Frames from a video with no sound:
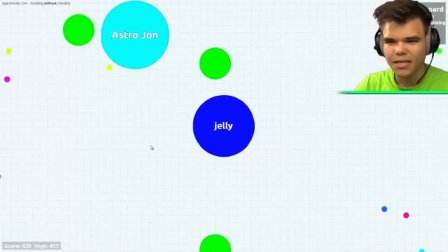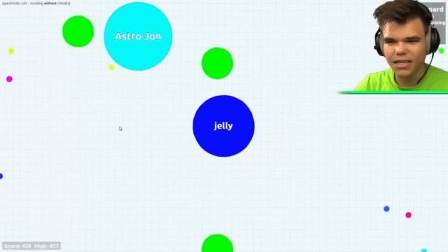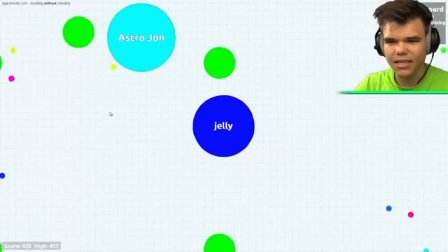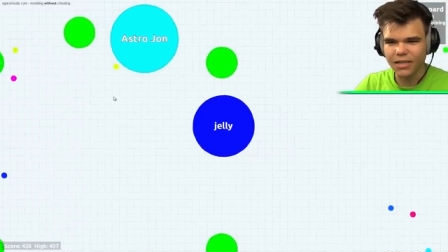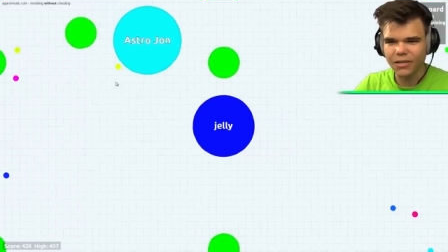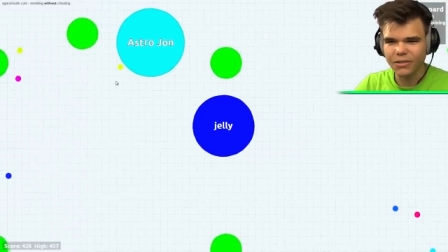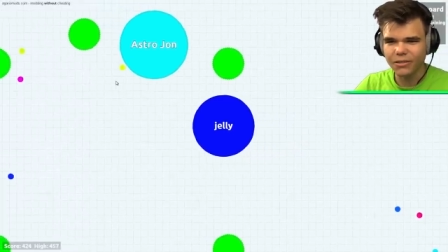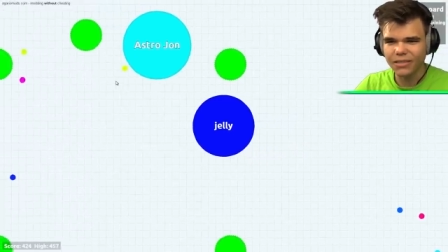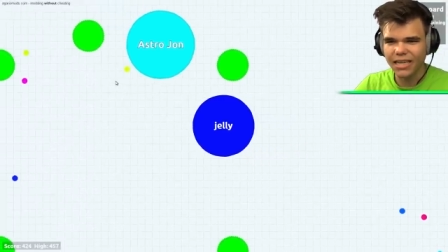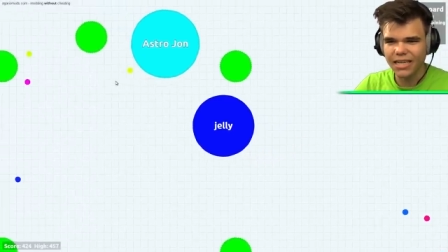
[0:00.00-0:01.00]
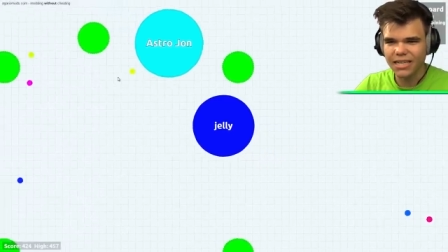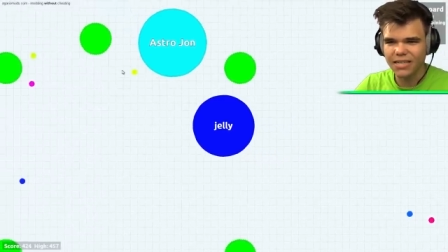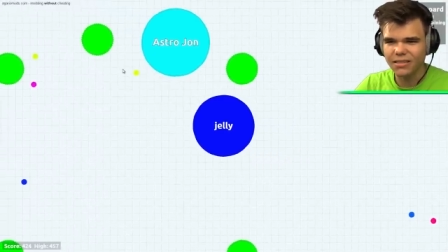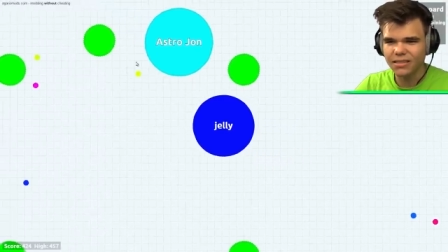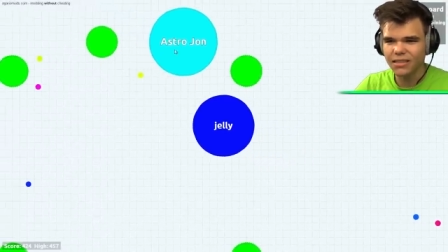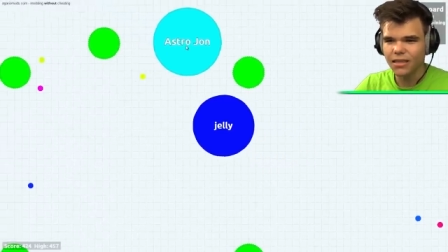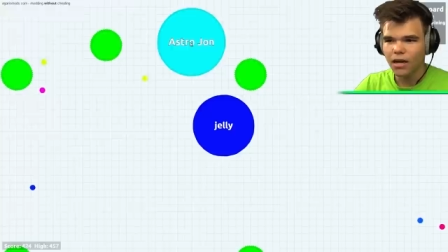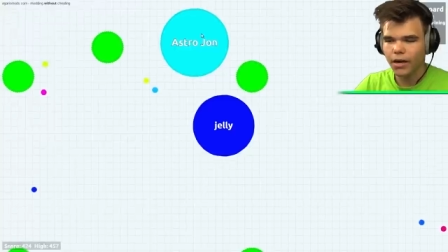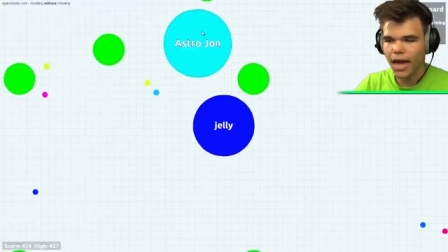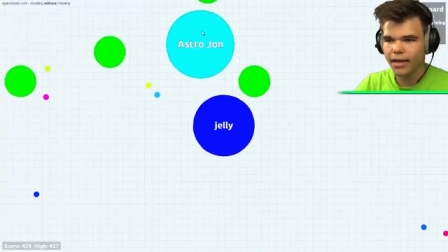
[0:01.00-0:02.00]
He knows, he knows.
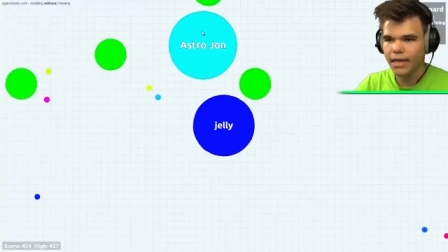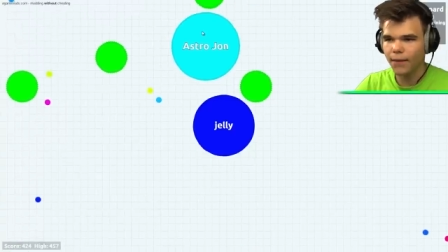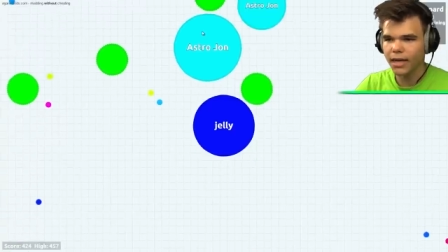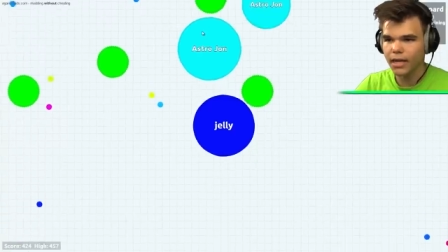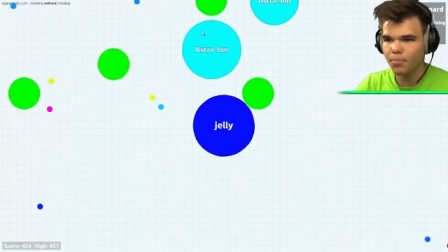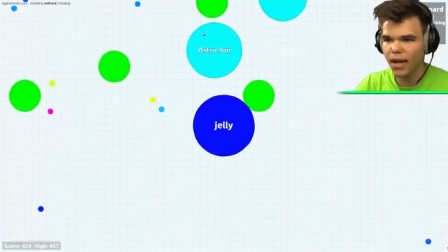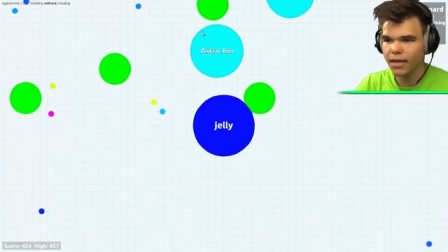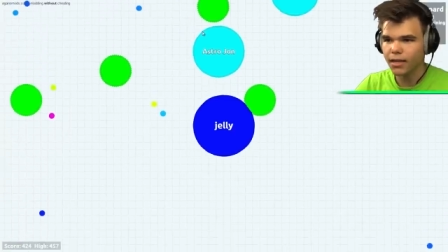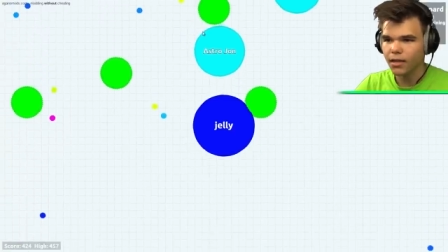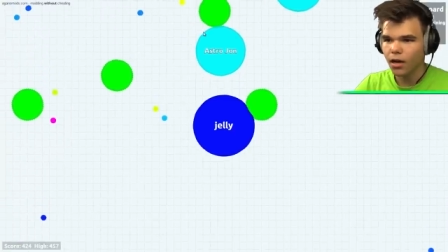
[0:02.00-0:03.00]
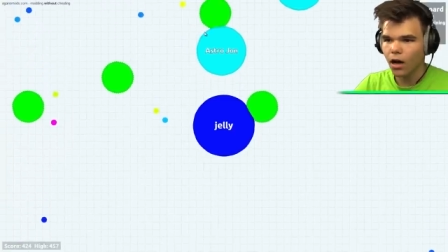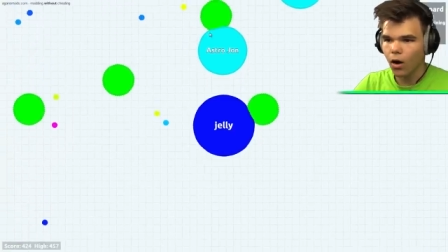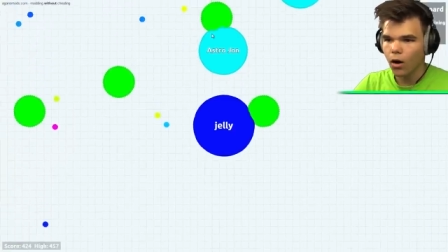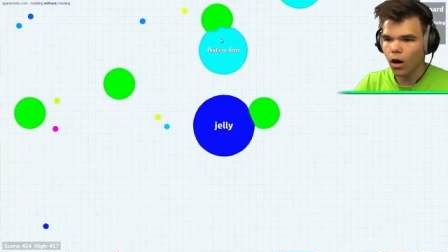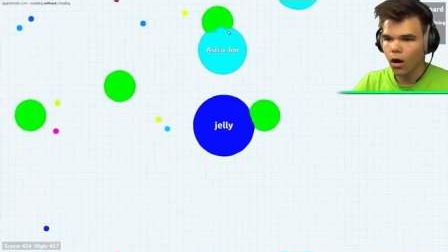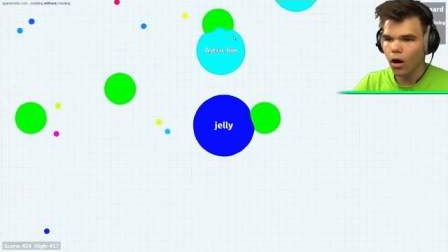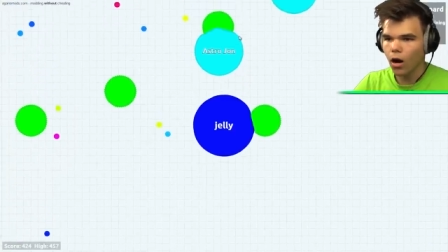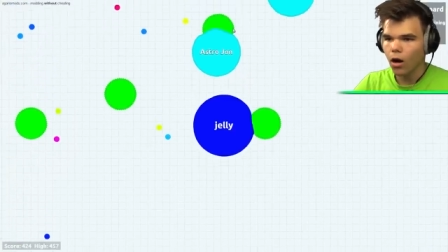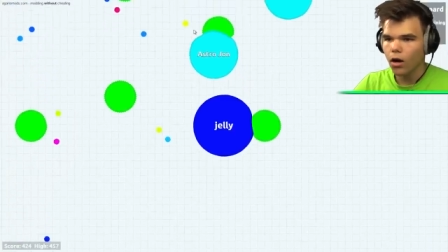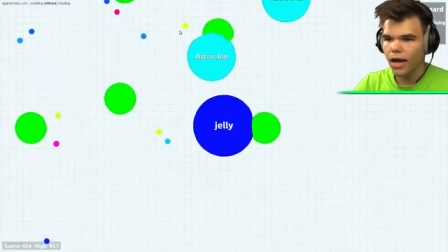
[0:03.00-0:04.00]
Okay, now we can eat pink. Oh, oh,
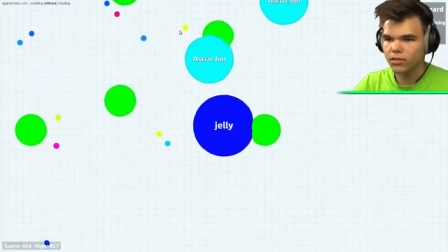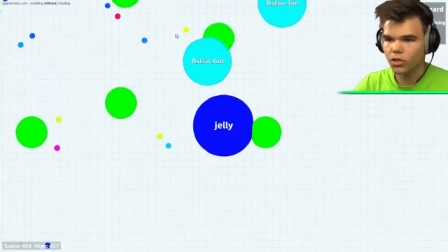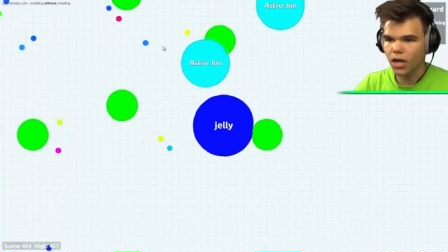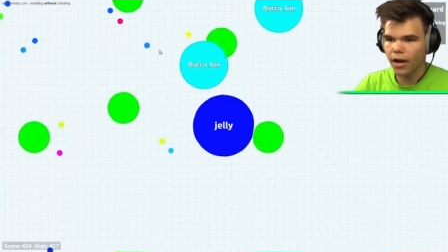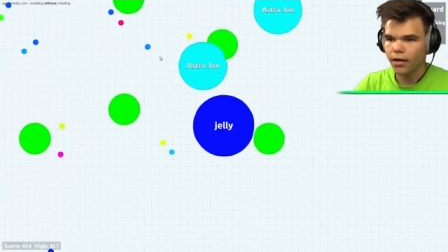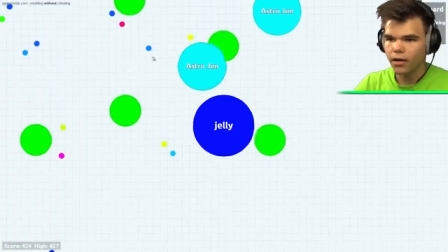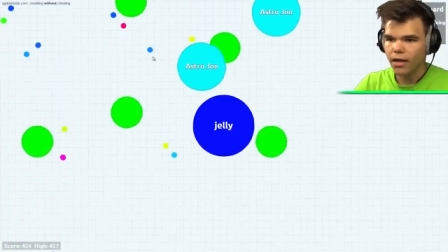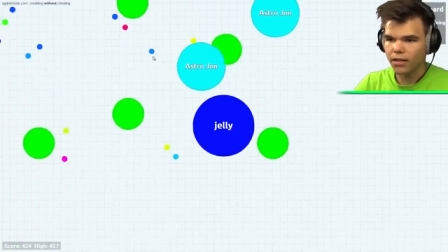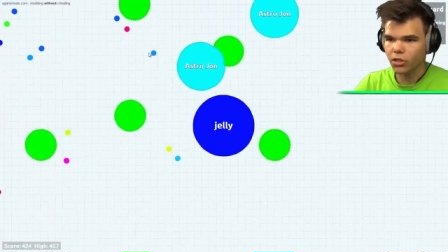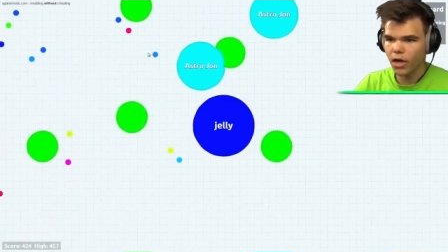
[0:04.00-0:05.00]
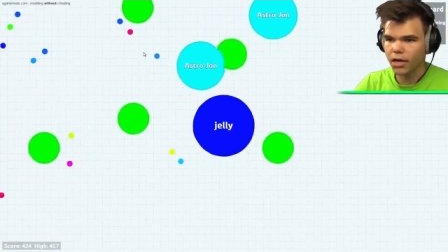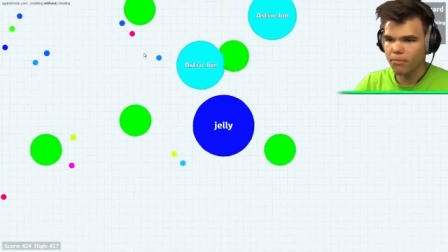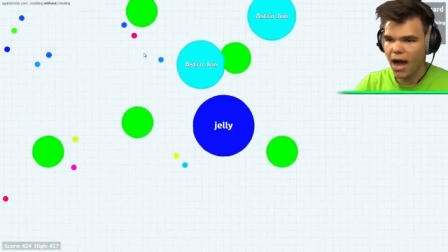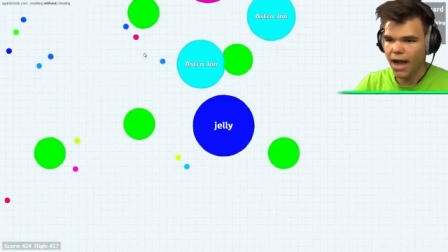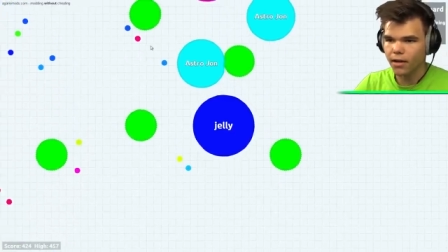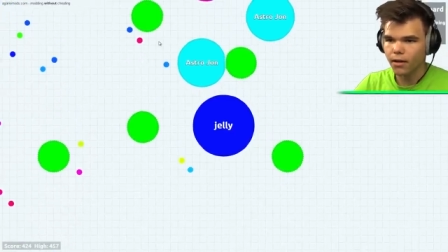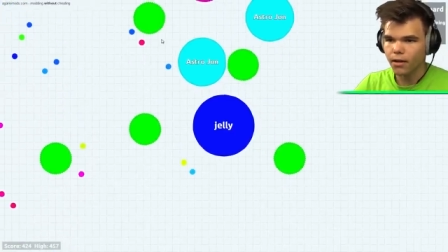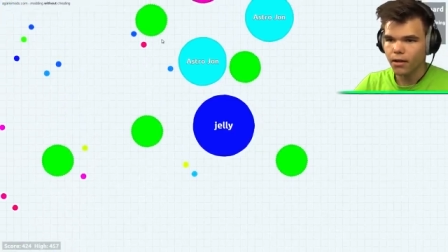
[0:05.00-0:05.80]
oh, Astro John. Astro John, you're mine.